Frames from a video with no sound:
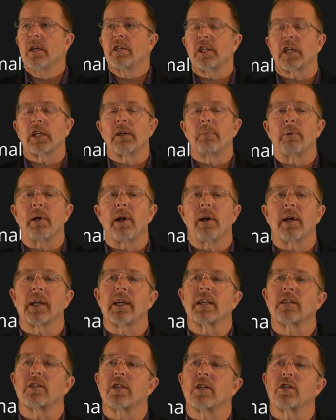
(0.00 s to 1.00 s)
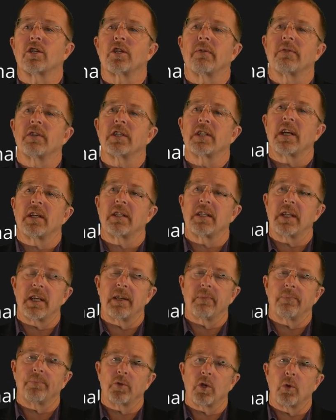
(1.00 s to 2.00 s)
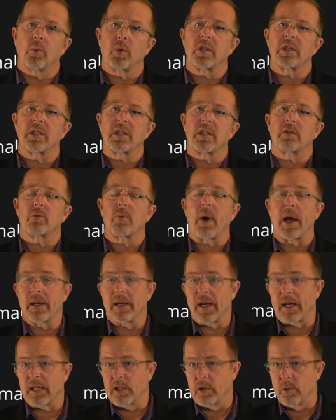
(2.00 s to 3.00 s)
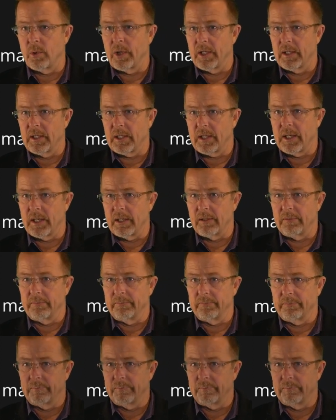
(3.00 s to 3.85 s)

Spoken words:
to compare against the Chivas 18, which sits right next to it in the kit.